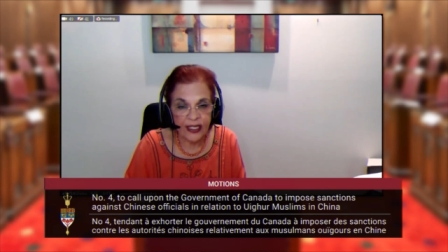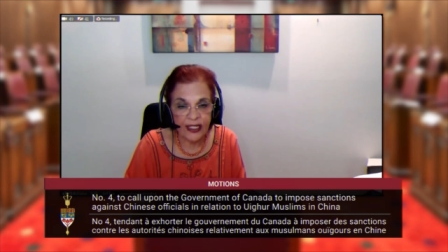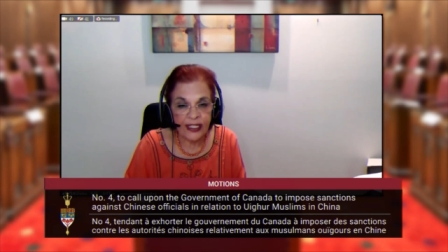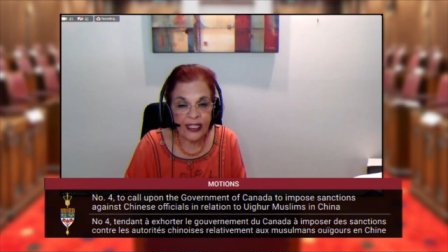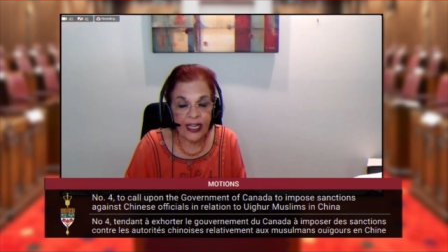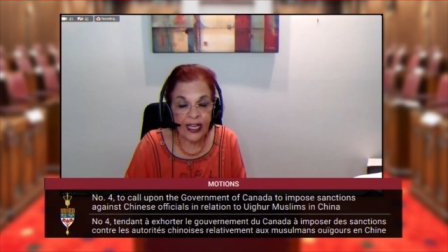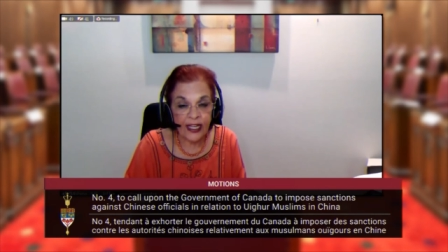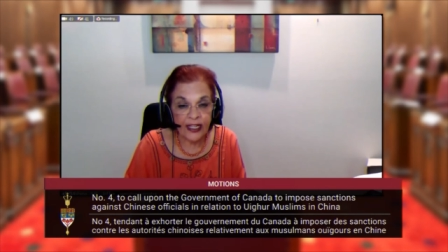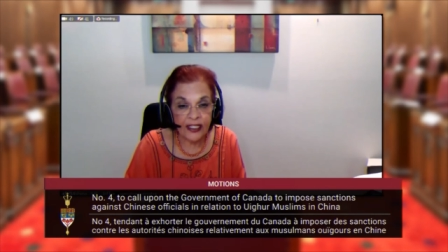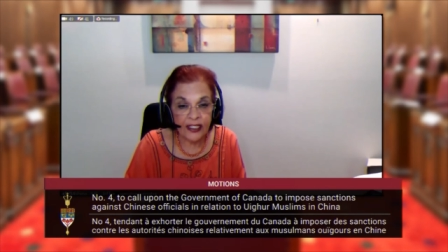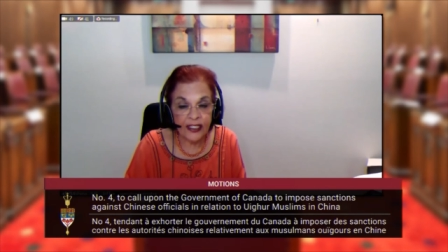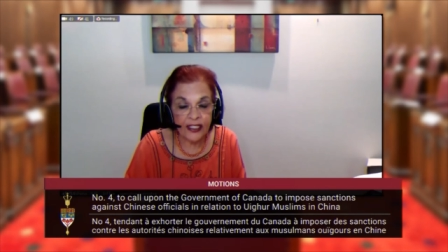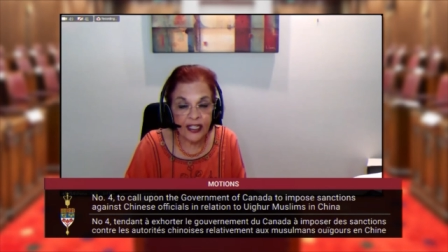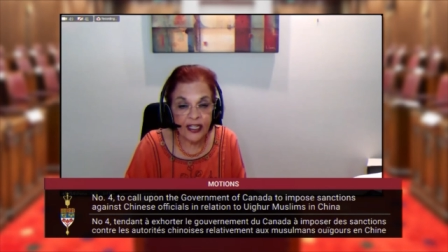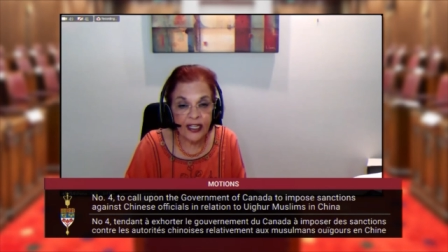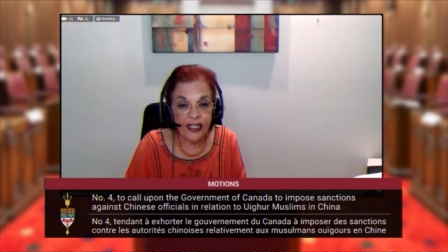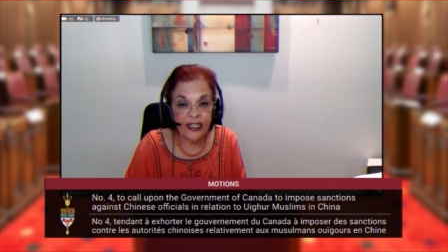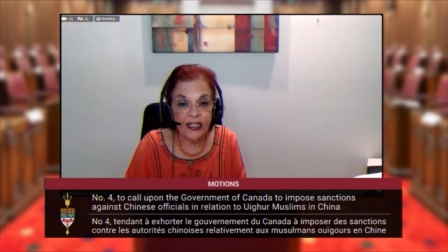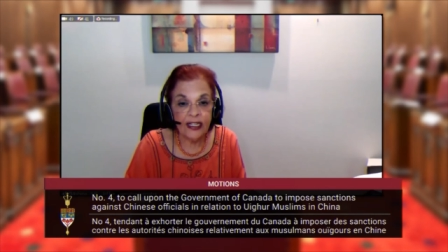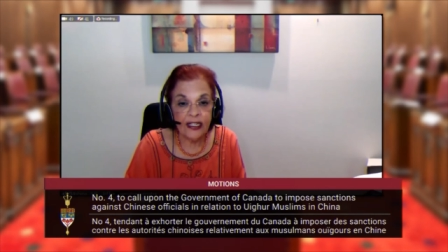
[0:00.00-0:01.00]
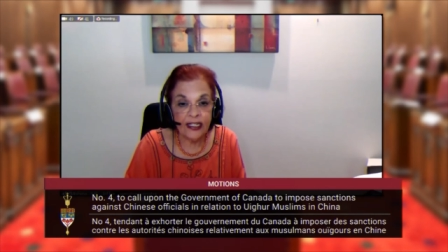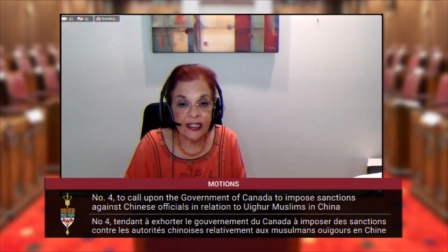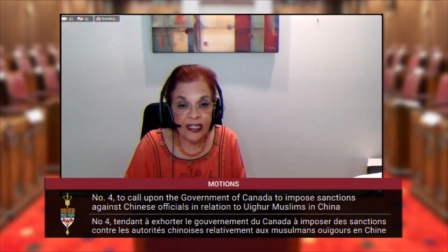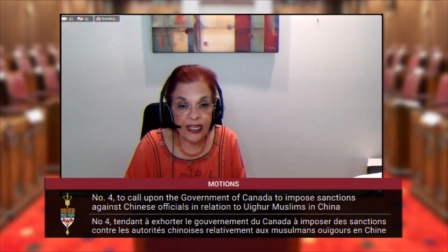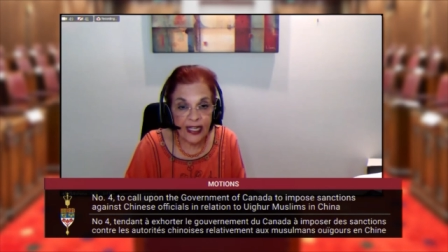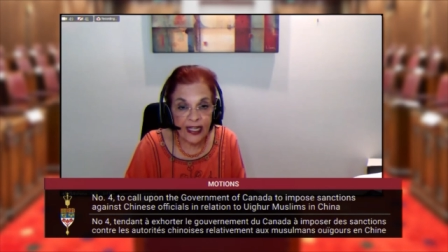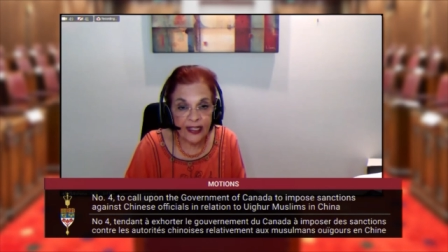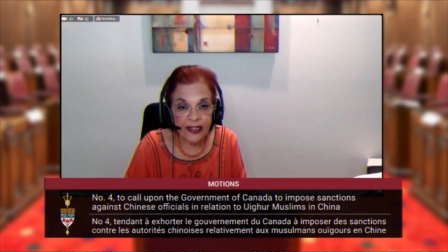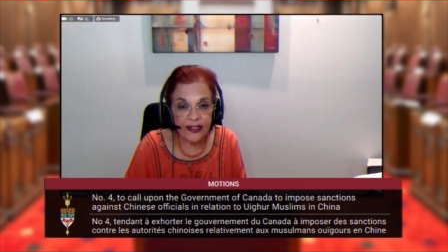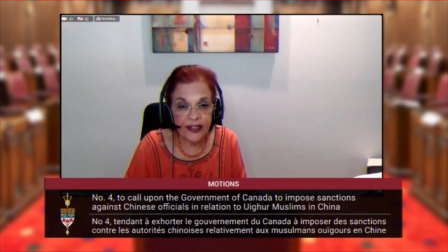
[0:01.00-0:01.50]
Canada
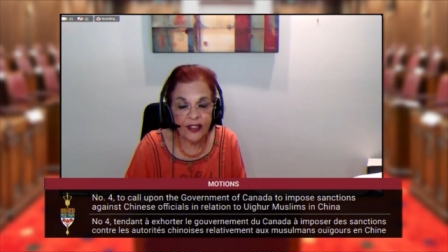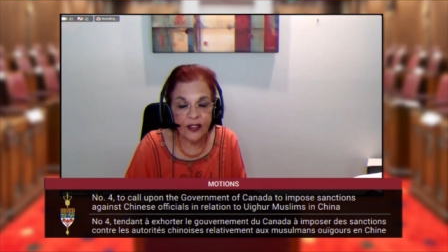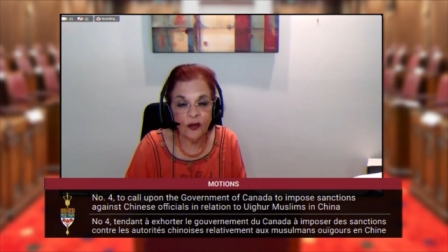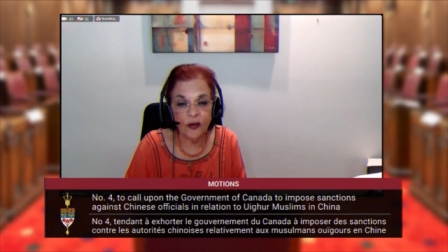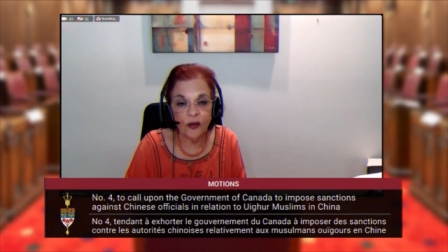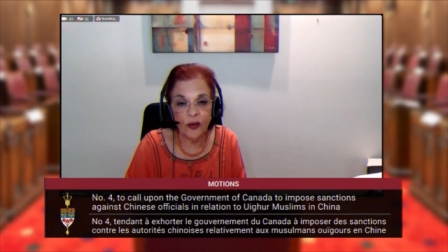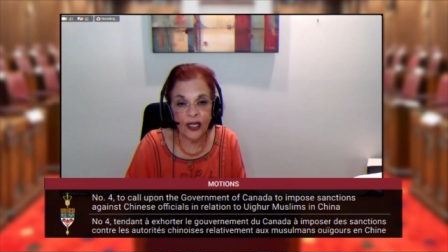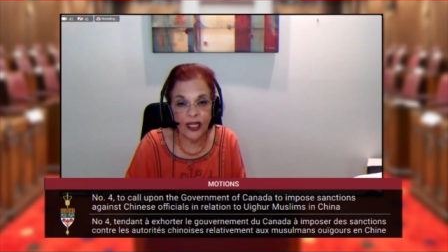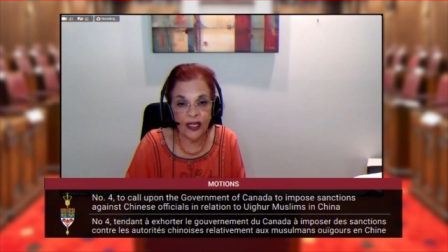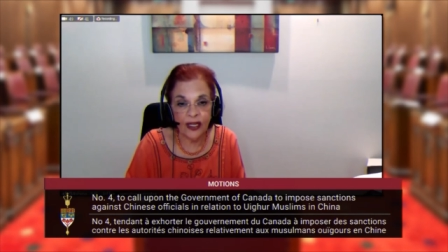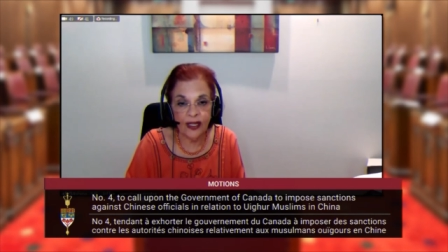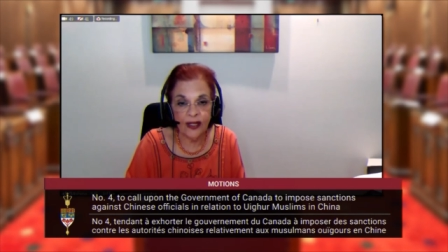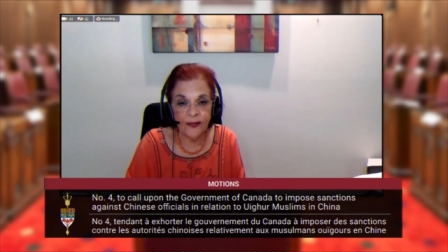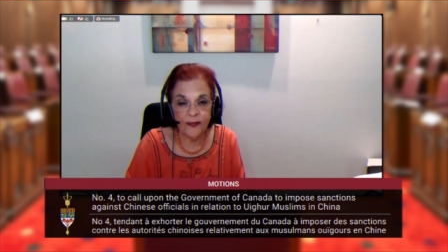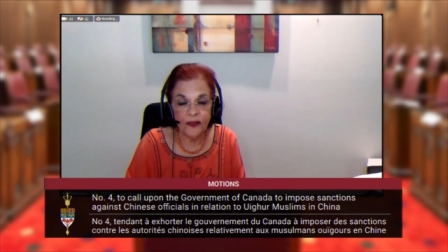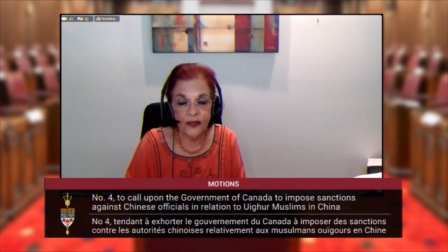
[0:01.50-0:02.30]
led the way